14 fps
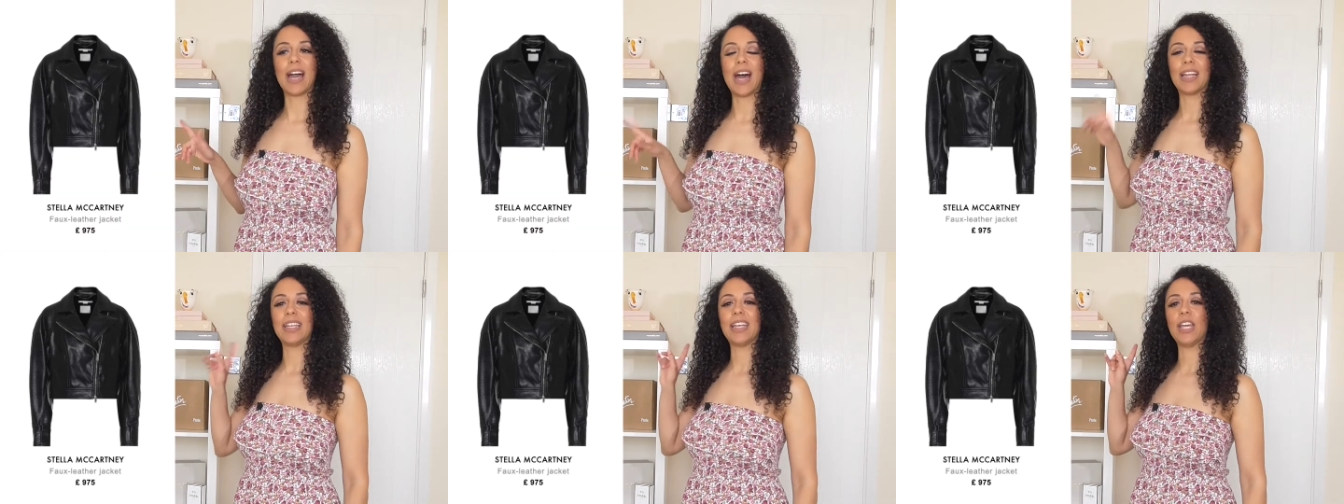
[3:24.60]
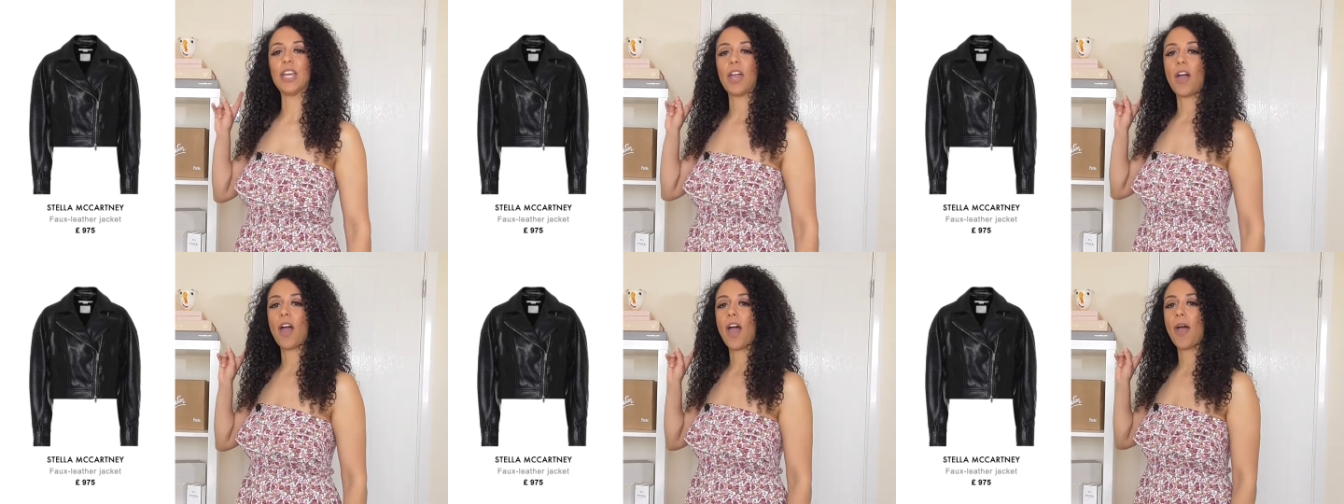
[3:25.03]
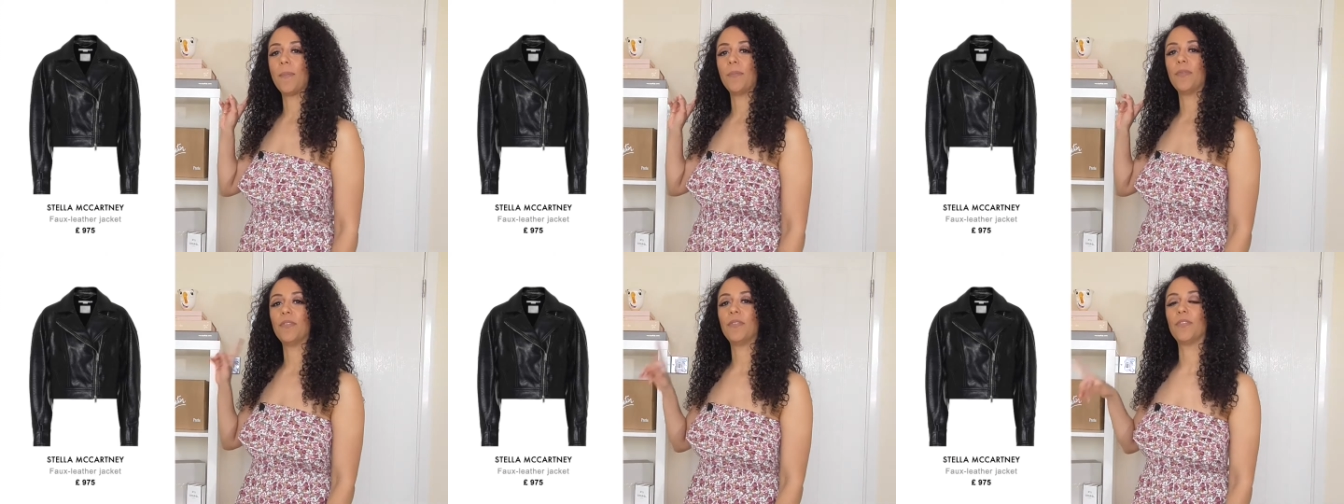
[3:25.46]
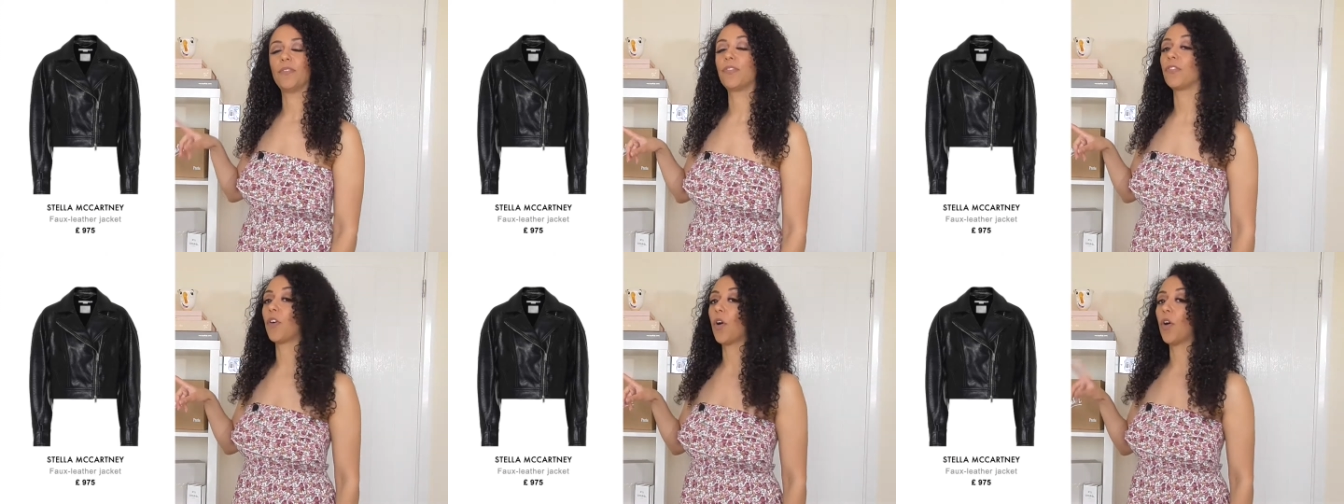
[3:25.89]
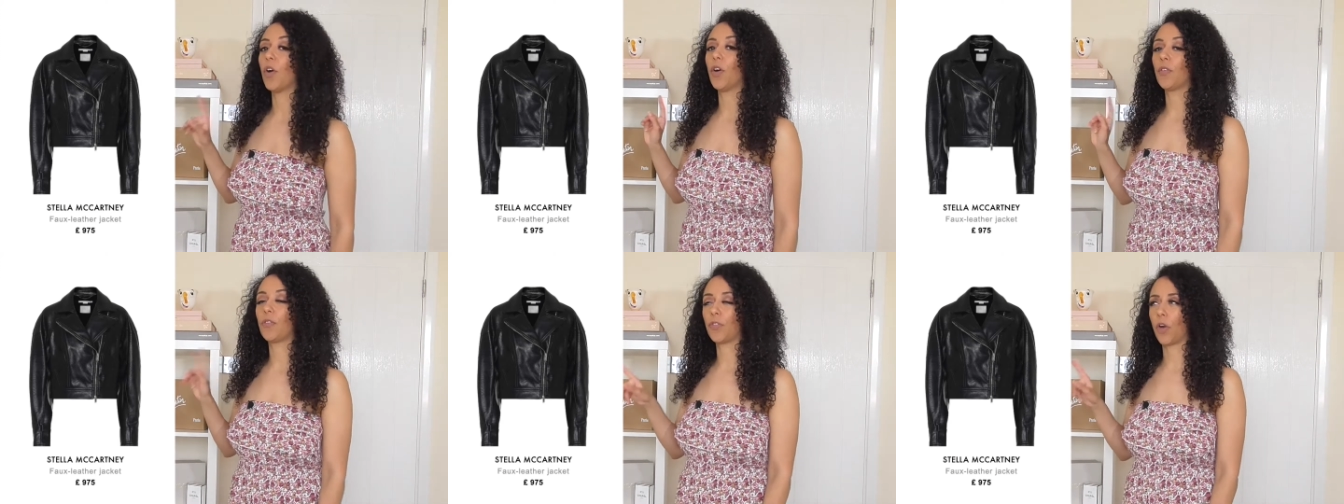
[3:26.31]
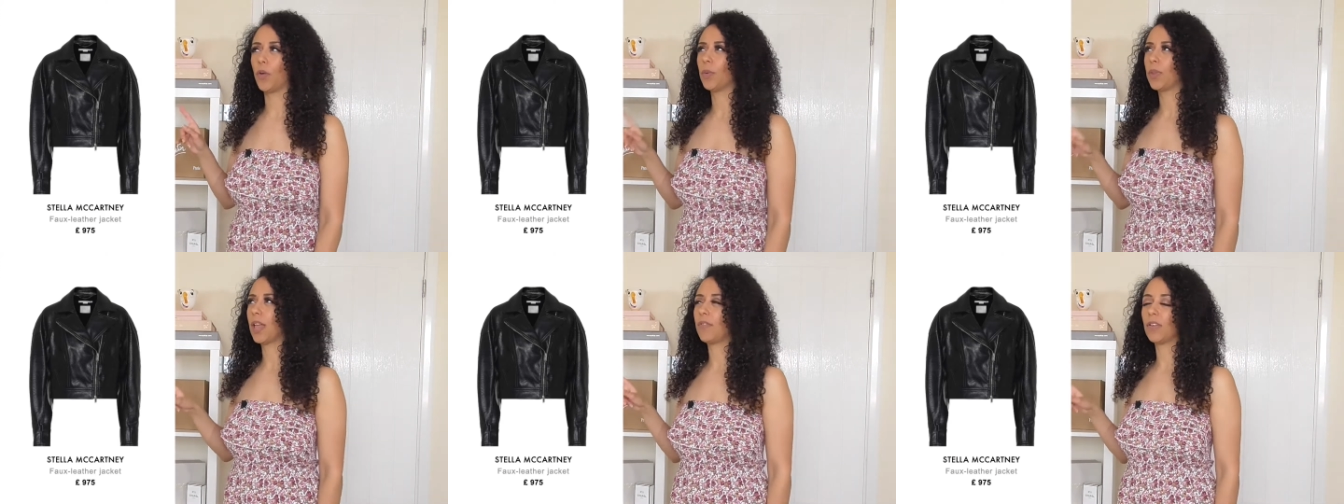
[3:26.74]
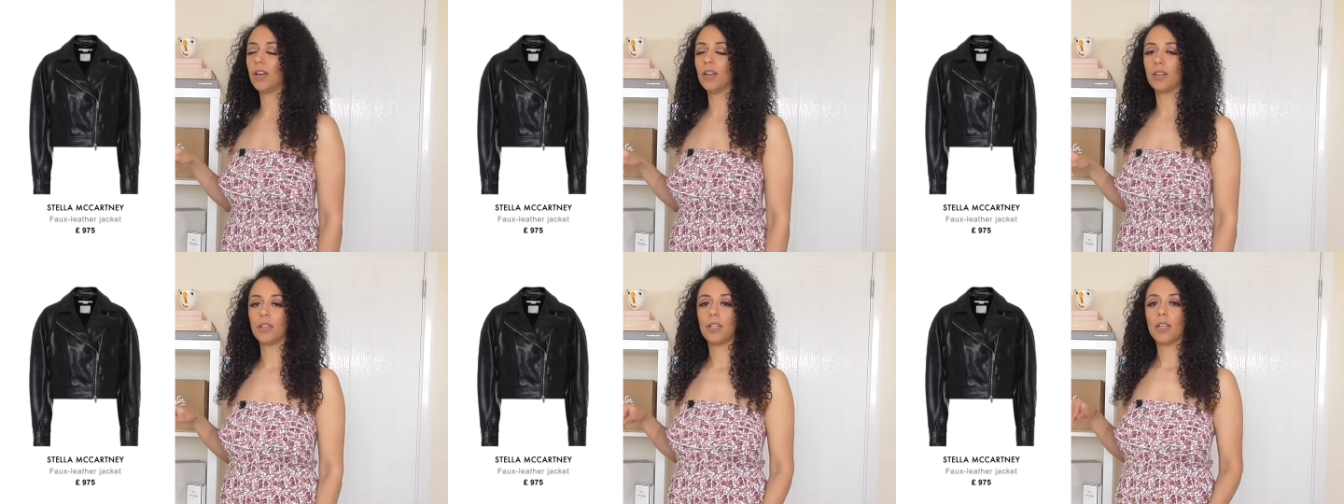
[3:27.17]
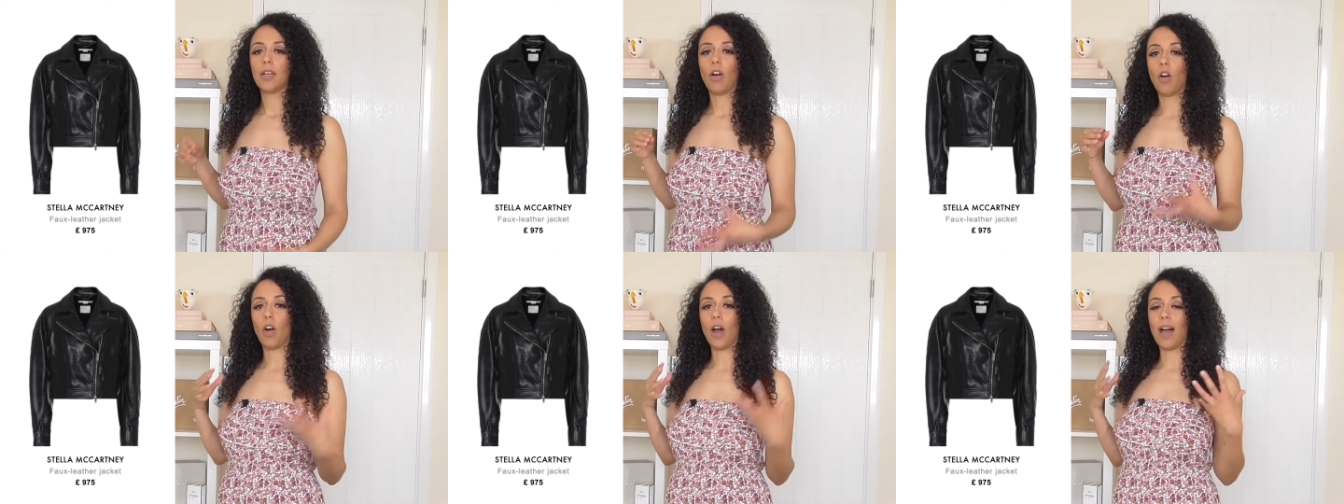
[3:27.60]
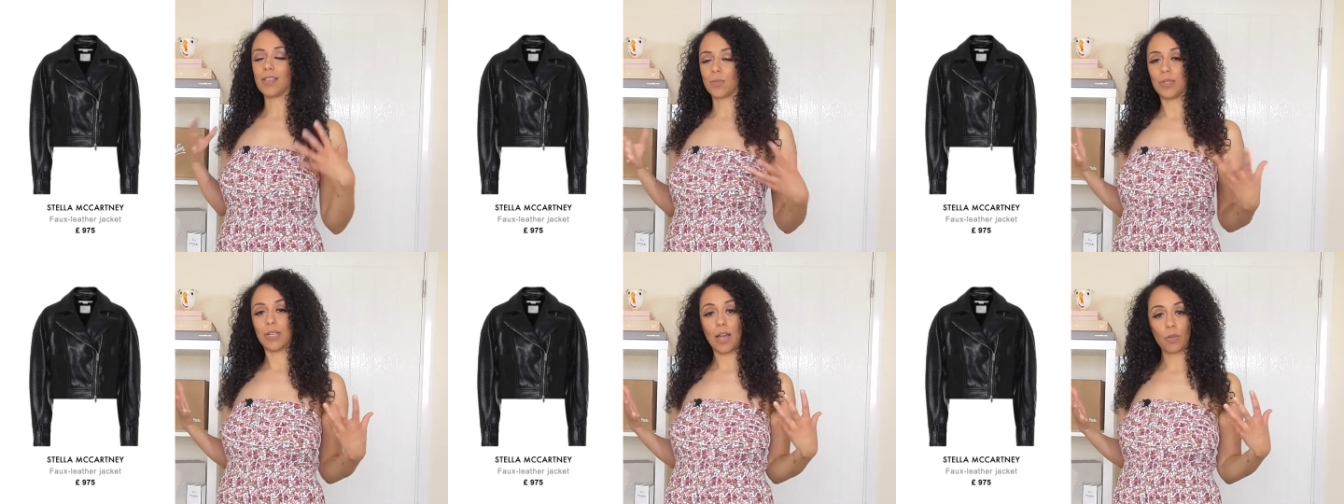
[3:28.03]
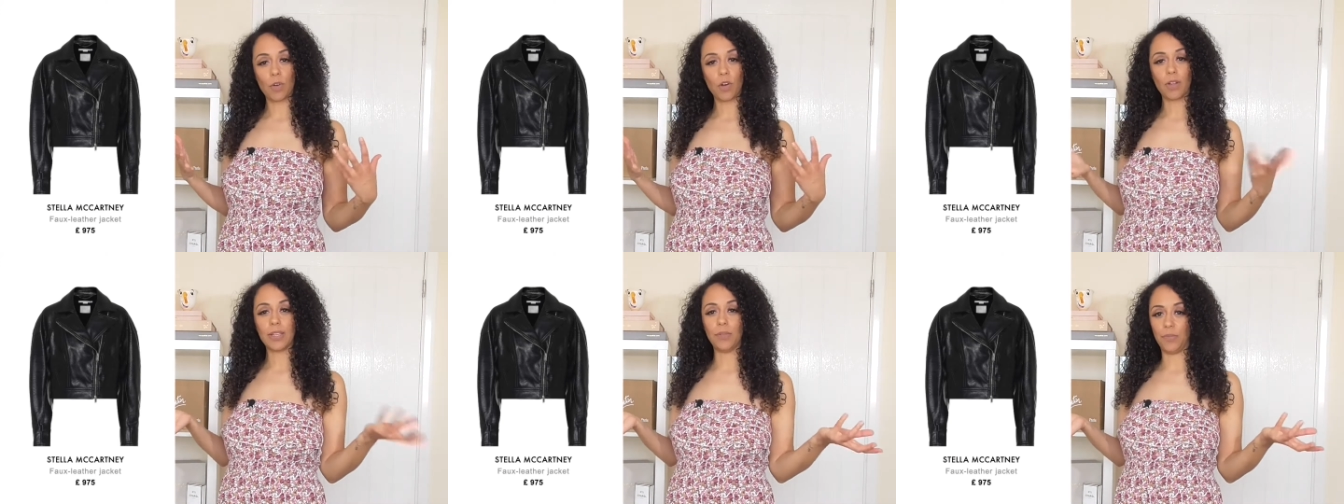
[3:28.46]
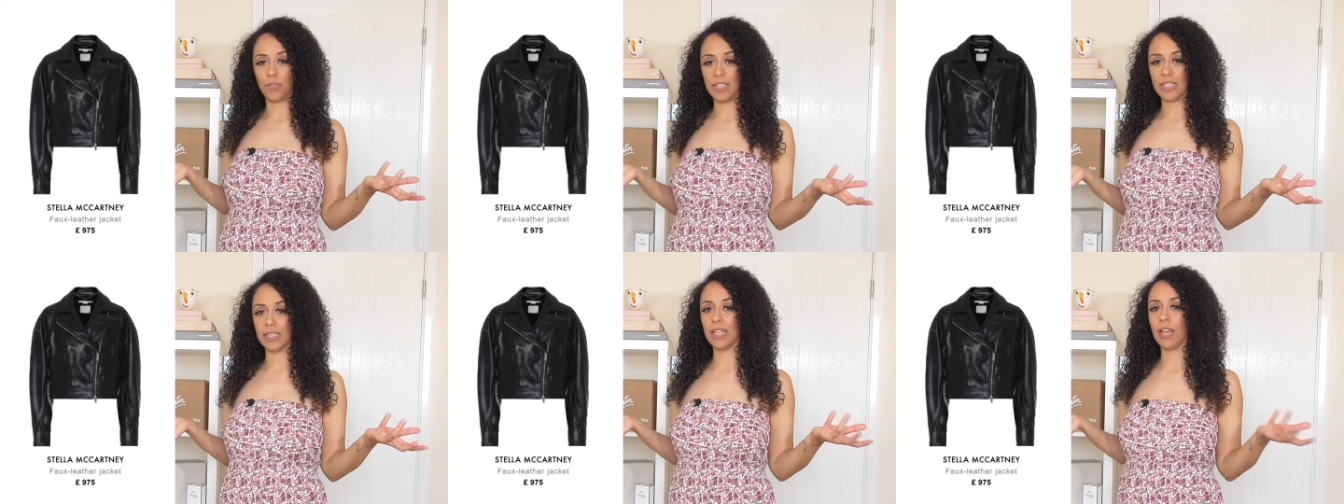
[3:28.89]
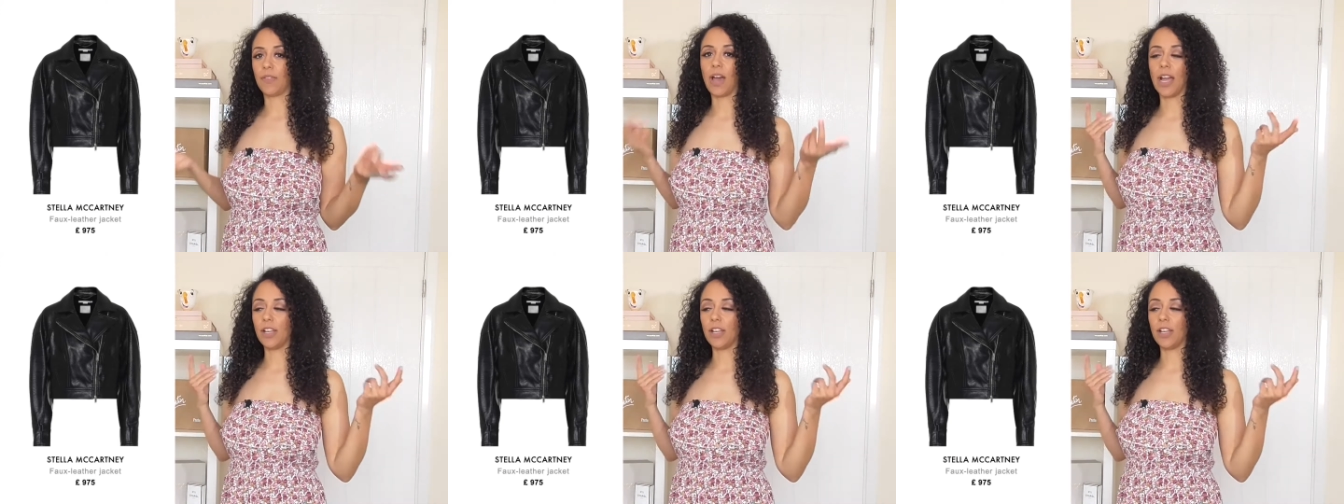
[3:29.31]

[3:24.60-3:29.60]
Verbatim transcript: McCartney um, for faux leather, or as we now call it, vegan leather.